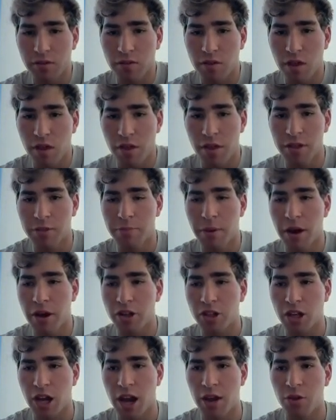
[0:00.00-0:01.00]
this
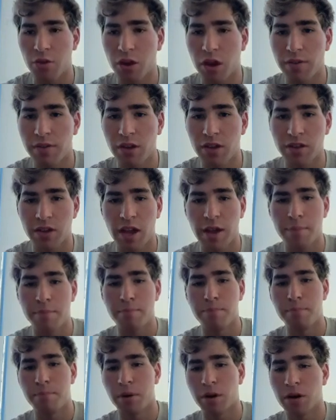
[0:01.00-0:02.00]
bearish candle, giving us a
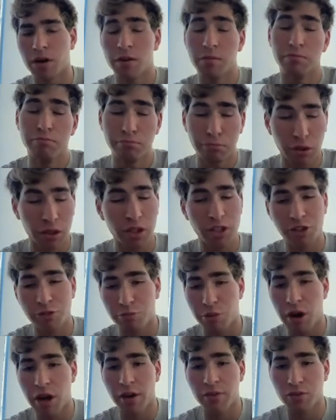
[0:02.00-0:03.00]
bullish
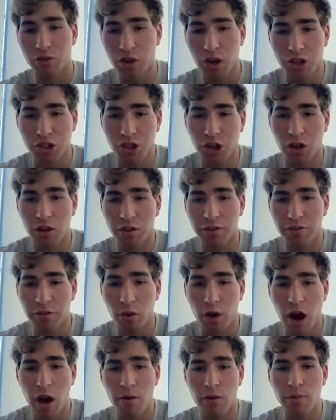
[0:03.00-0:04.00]
breakup structure on the
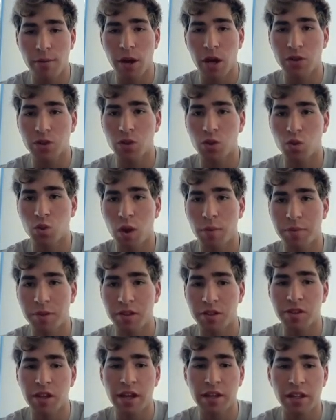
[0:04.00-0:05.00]
4-hour. We also swept
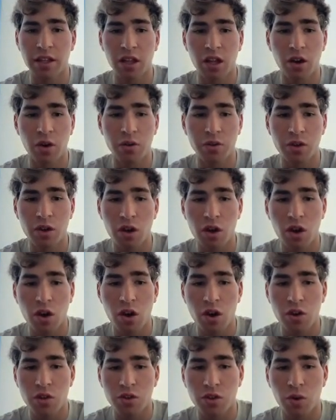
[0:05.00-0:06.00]
these daily lows.
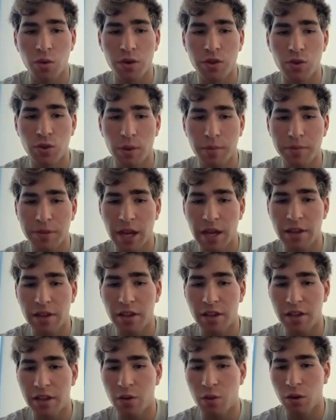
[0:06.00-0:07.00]
So we swept
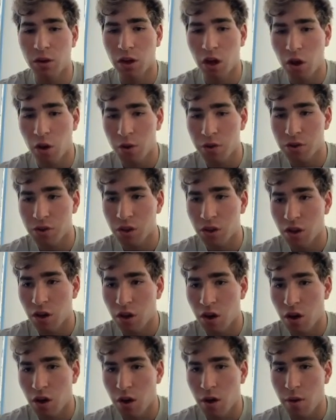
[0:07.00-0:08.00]
daily equal lows.
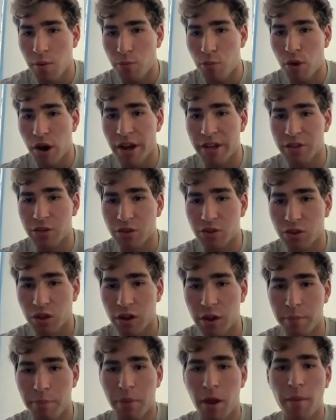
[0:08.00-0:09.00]
Price
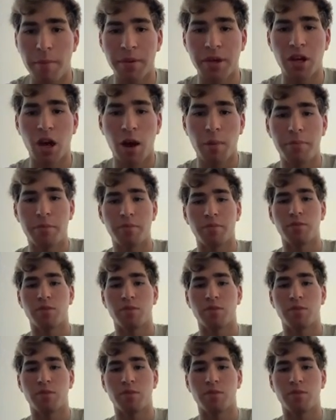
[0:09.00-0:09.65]
started pumping up.